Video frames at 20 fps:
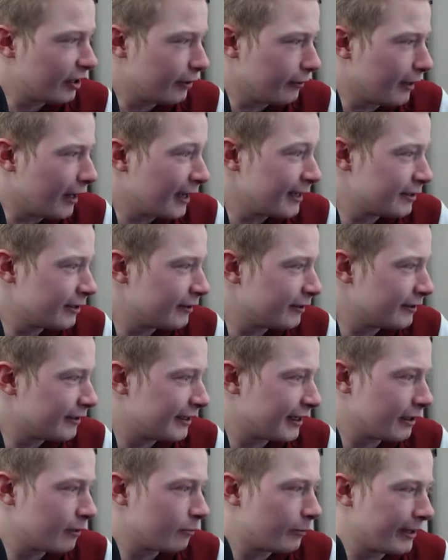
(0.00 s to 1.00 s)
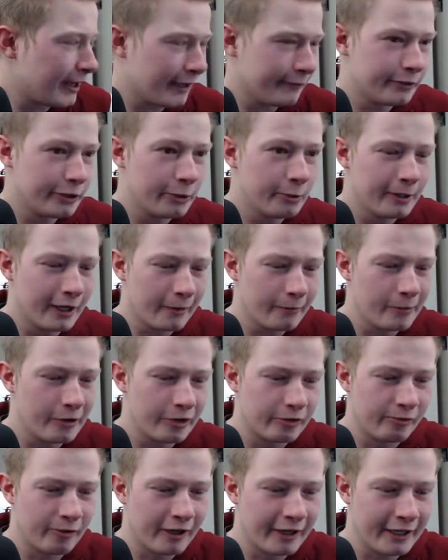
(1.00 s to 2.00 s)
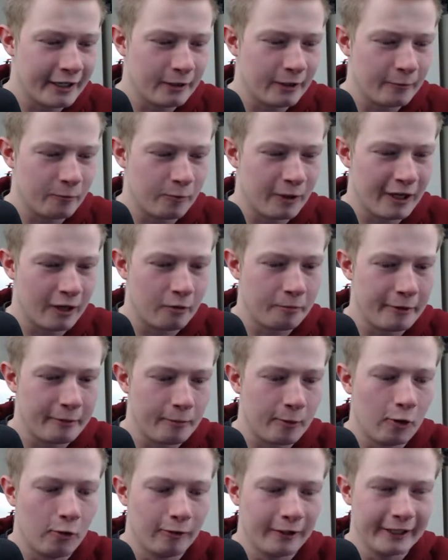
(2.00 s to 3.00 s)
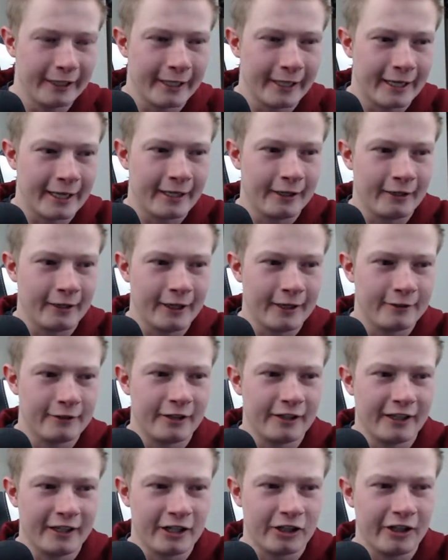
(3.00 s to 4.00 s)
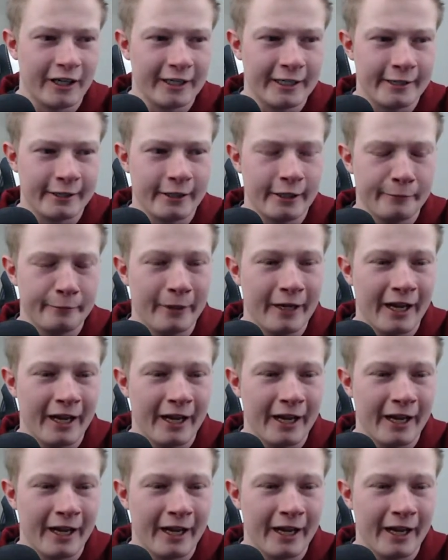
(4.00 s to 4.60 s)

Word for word: So, as you can see, we have two cameras running when I'll be pouring it in into this shaker cup.